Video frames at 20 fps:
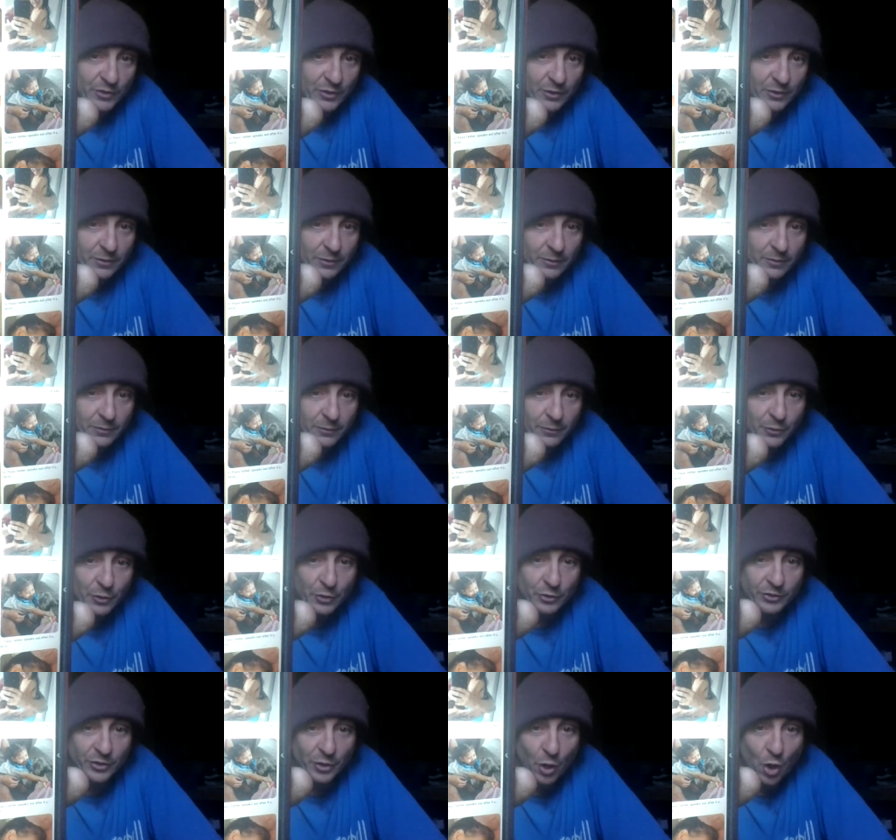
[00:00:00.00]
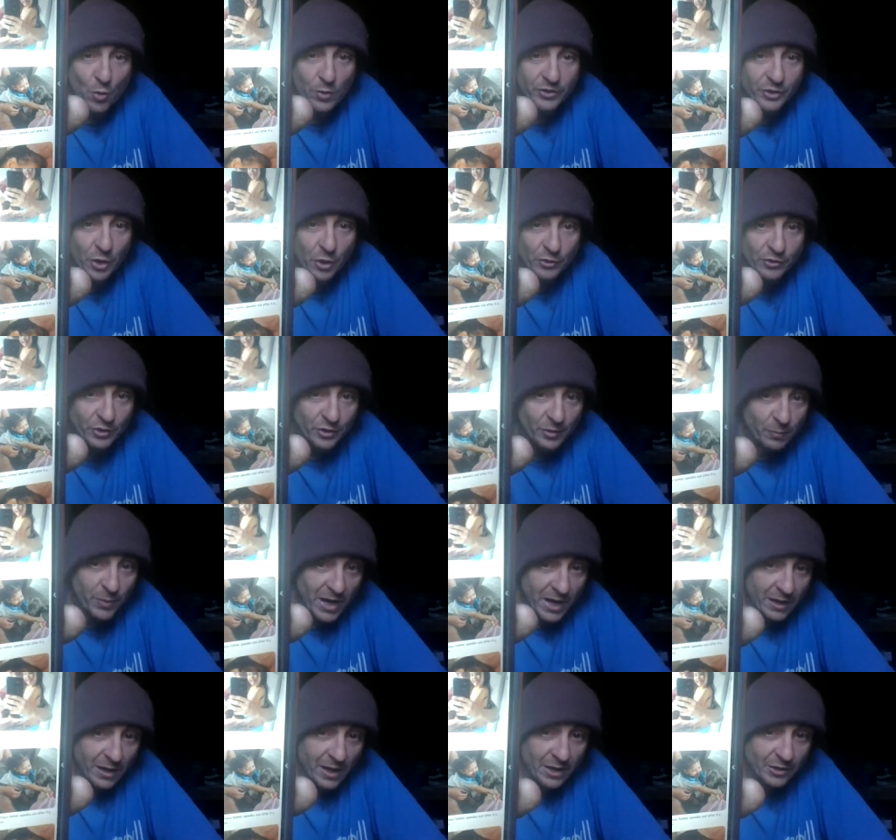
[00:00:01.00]
to used to always go to the
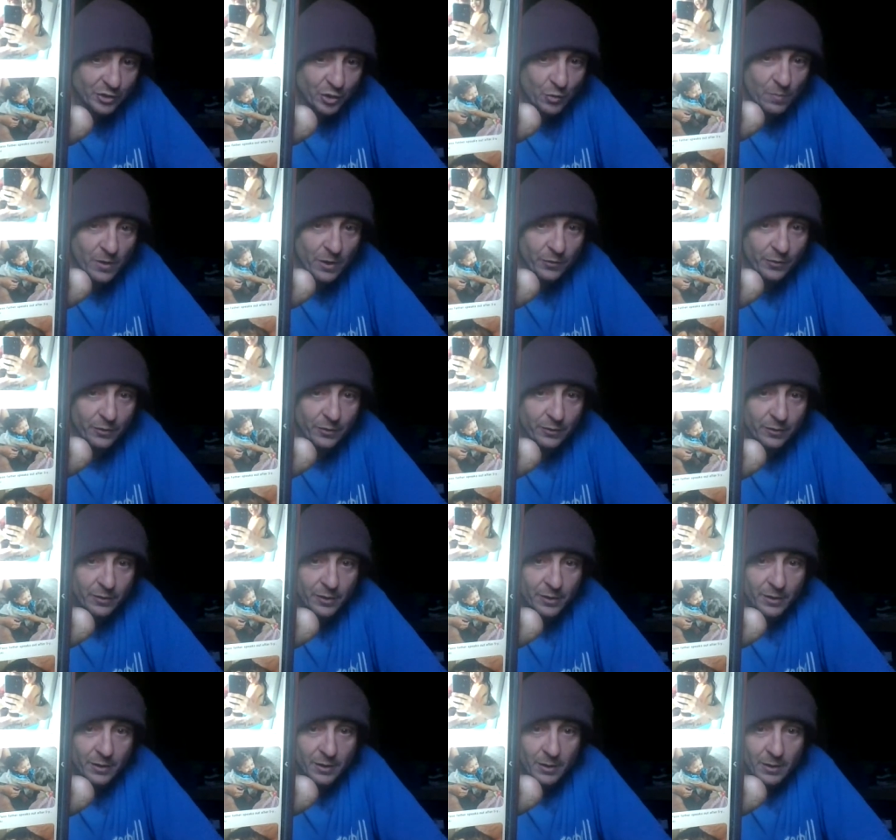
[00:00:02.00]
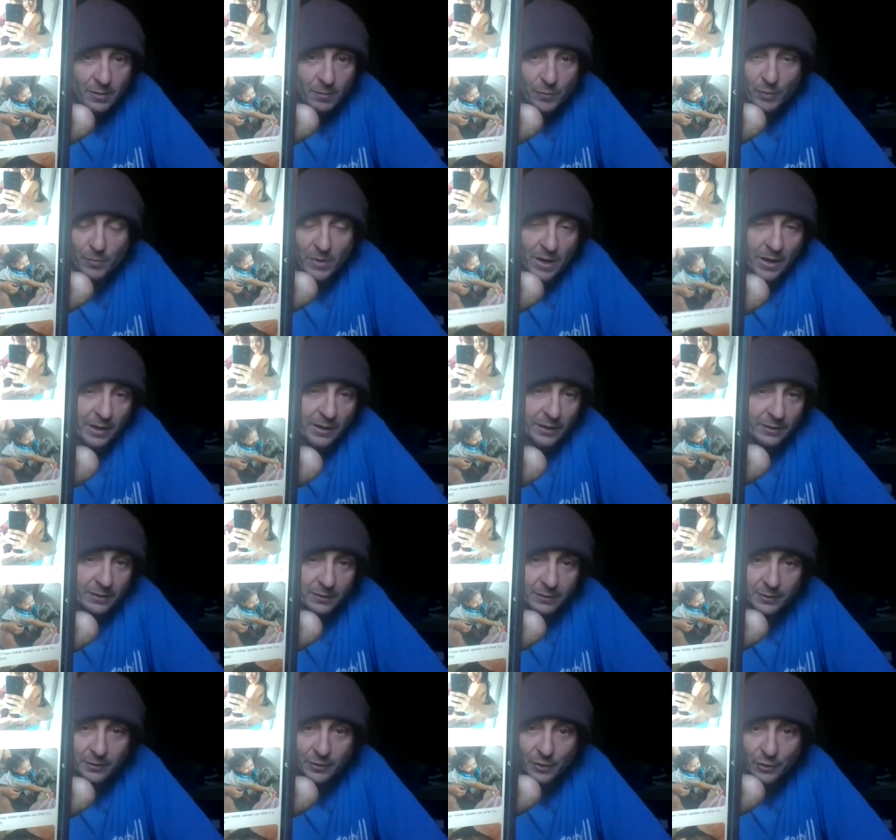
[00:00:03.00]
biological mother, but
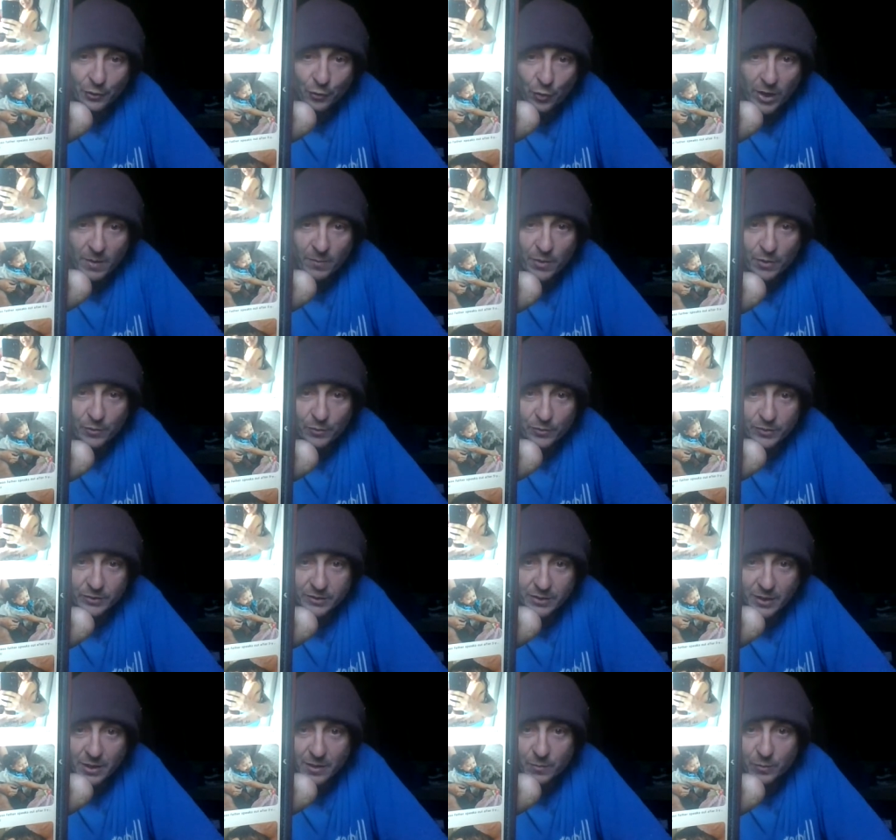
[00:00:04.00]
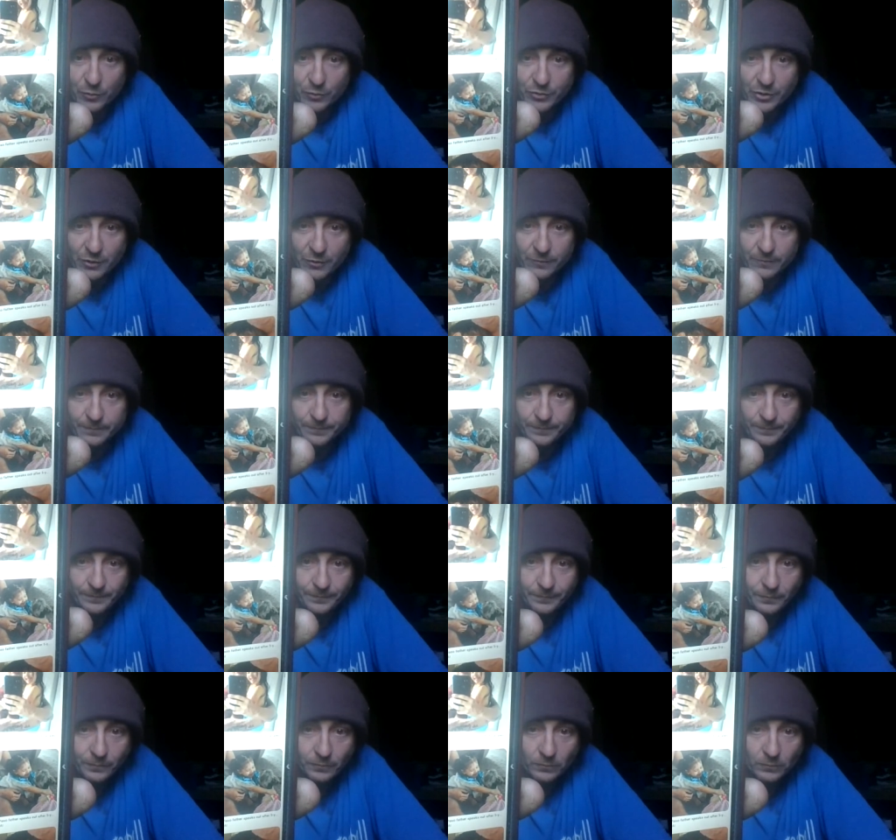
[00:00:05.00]
my, you know, grandmother was terrible. So
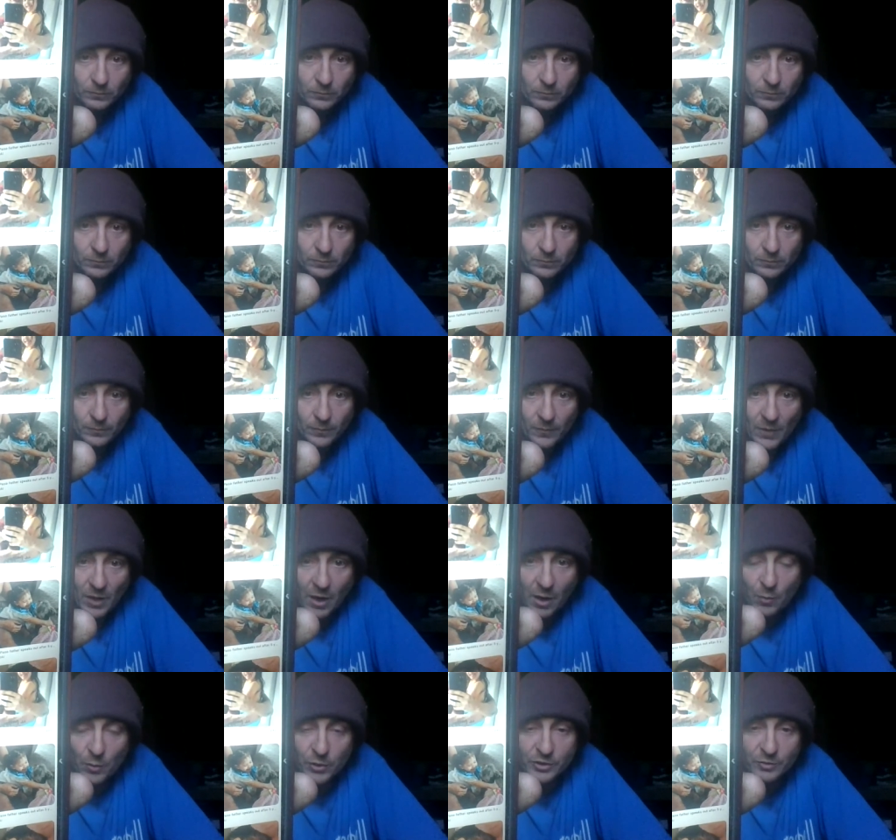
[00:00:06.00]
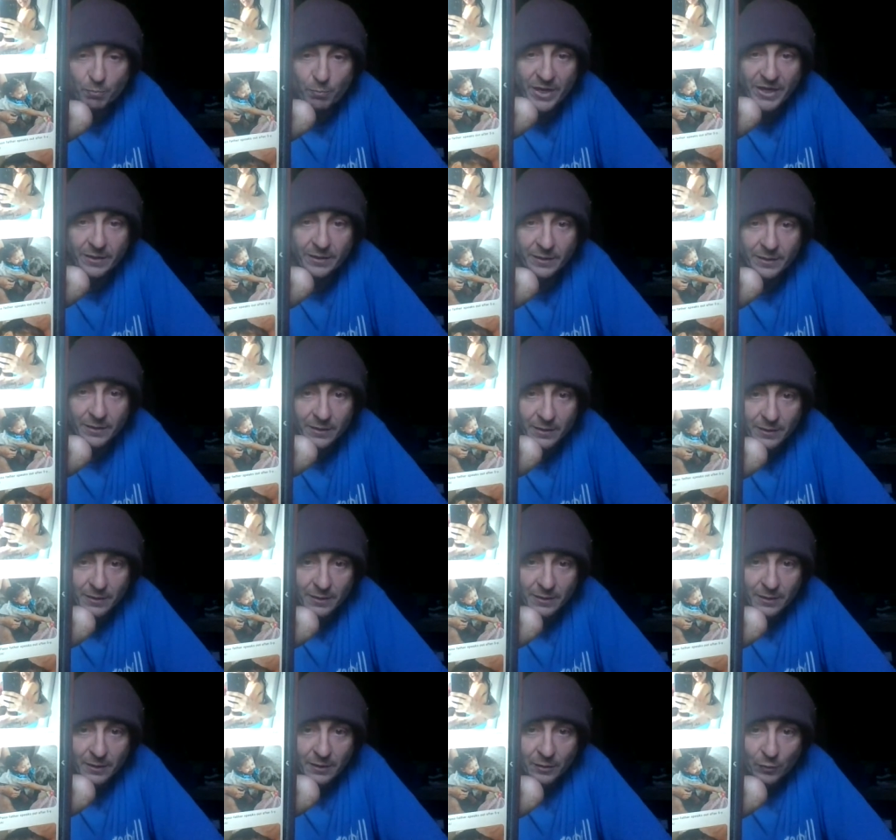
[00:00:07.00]
I wish Benton,
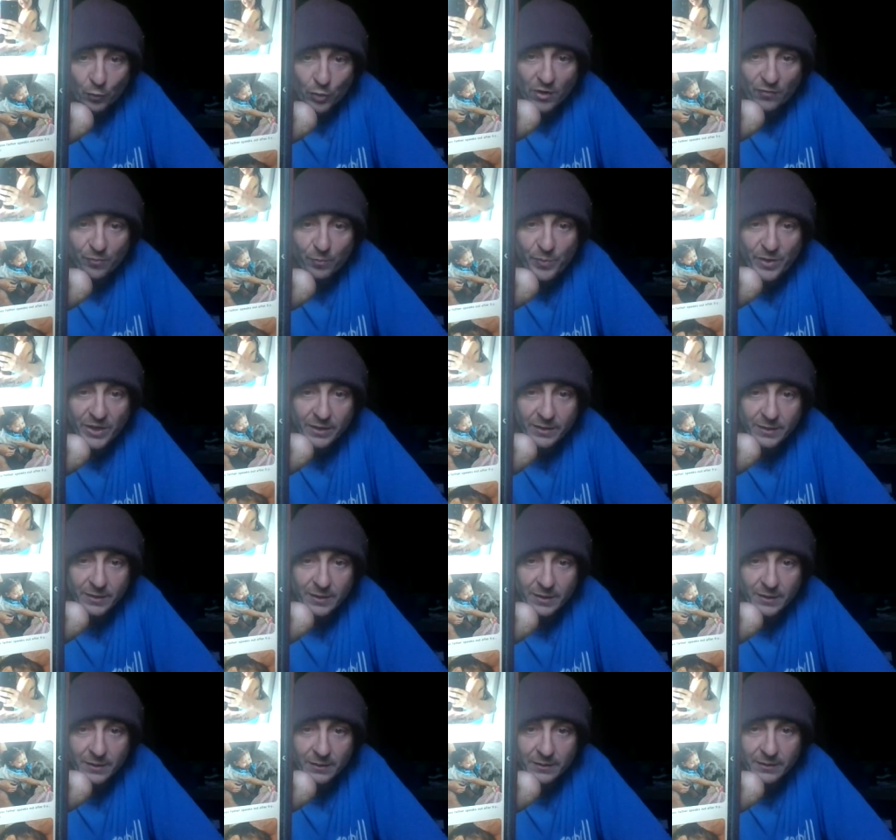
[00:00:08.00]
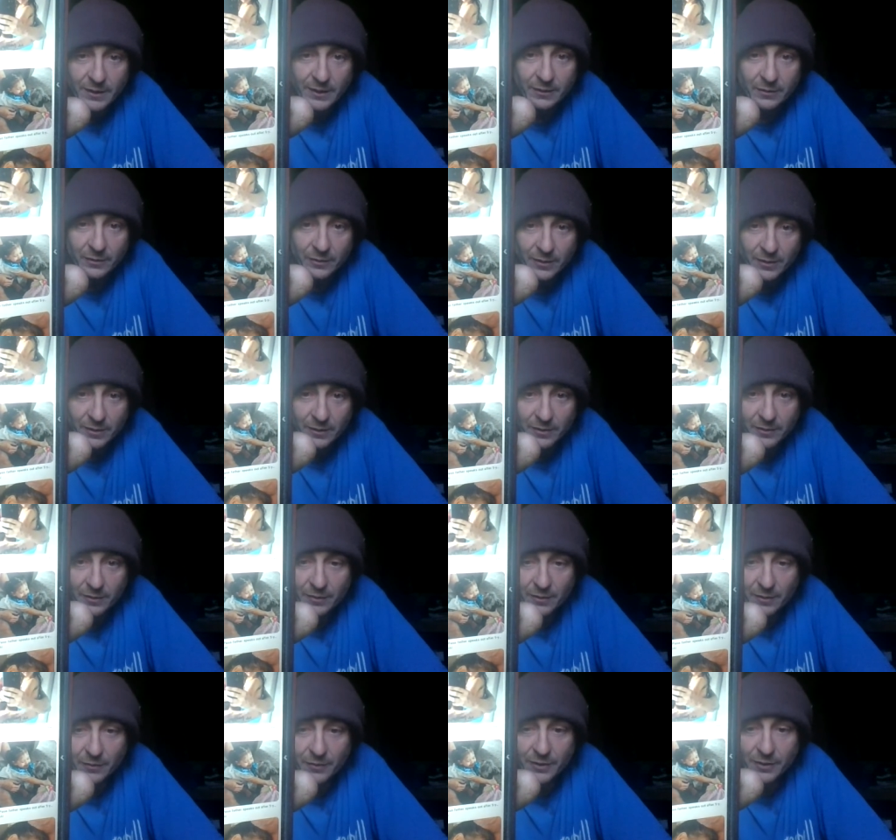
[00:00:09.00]
Ralph Benton Deaton,
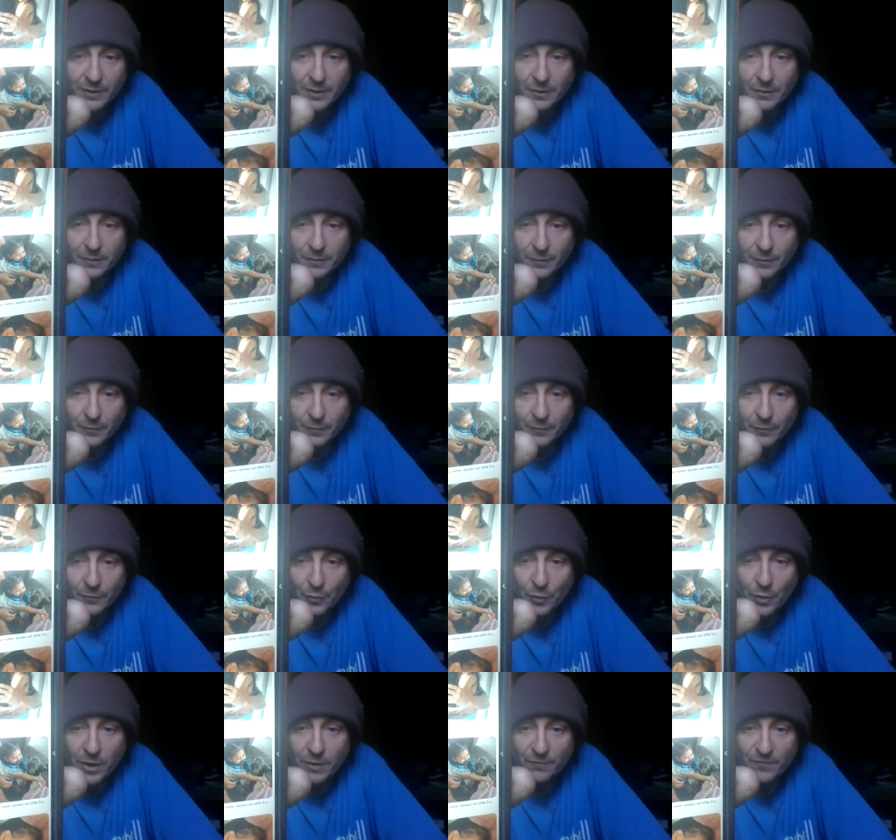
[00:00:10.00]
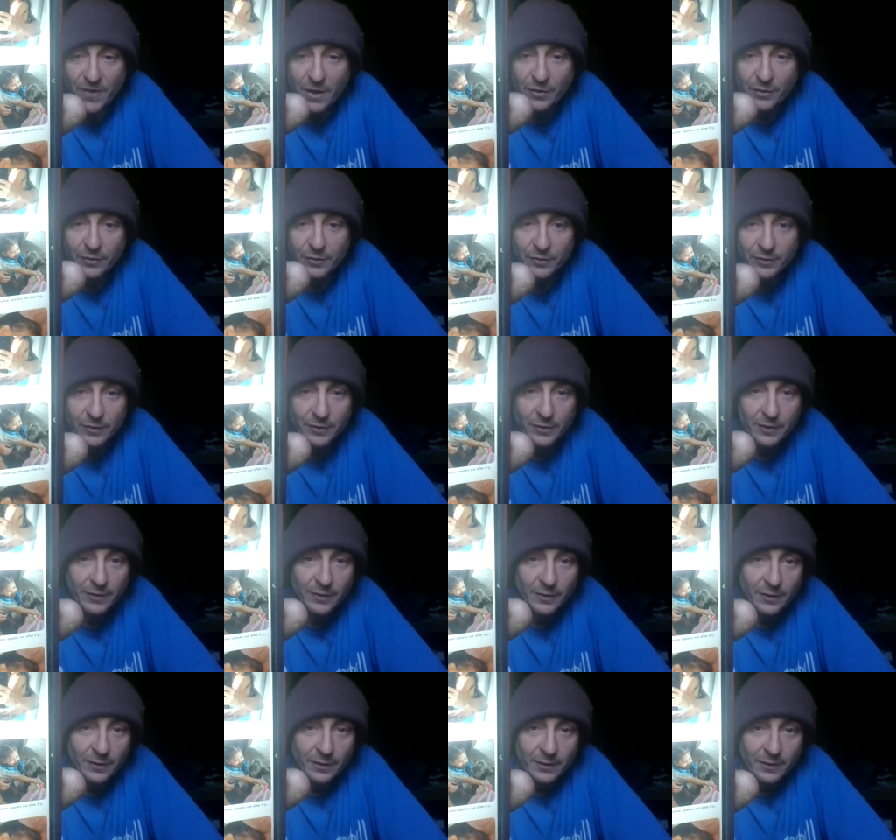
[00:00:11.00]
the uh, grandfather,
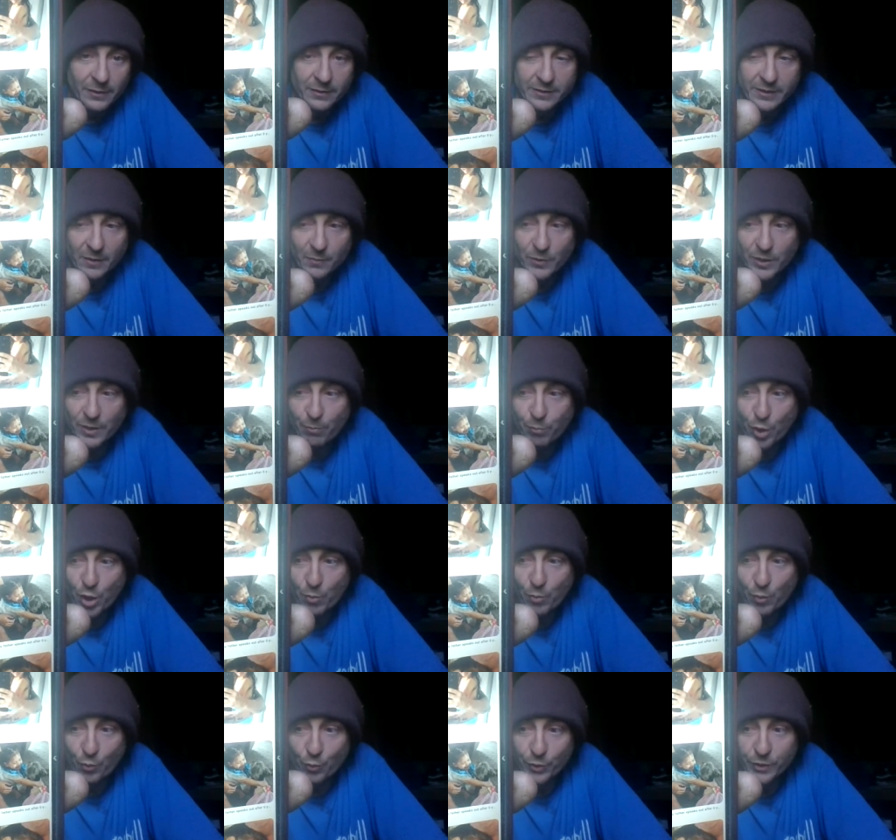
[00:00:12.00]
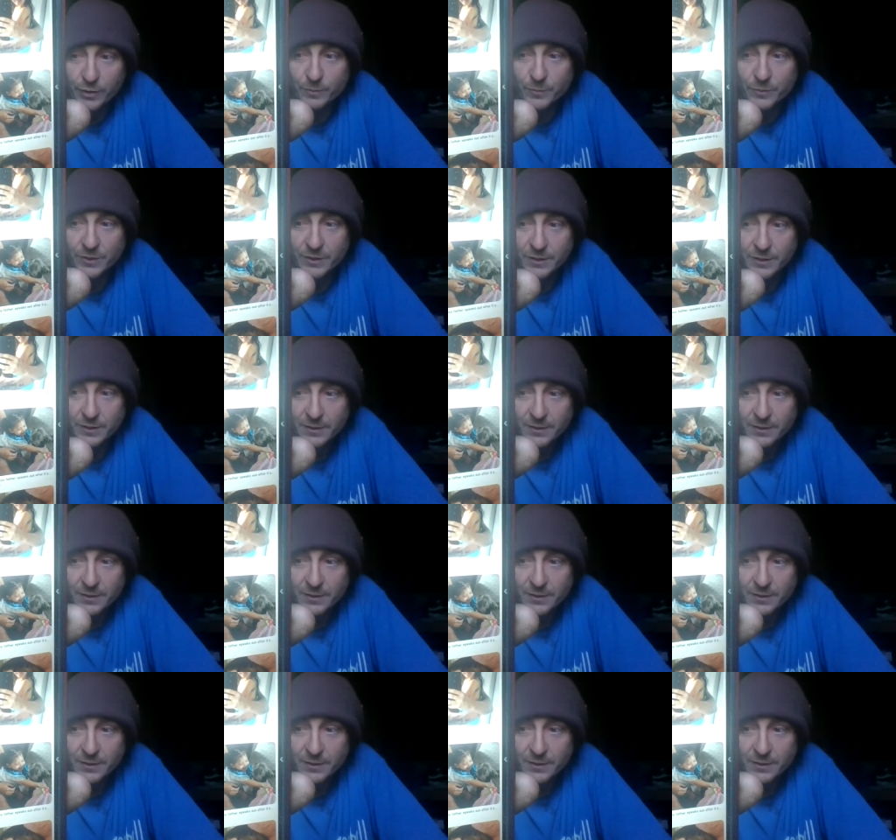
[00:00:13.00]
instead we had Barbara Williams.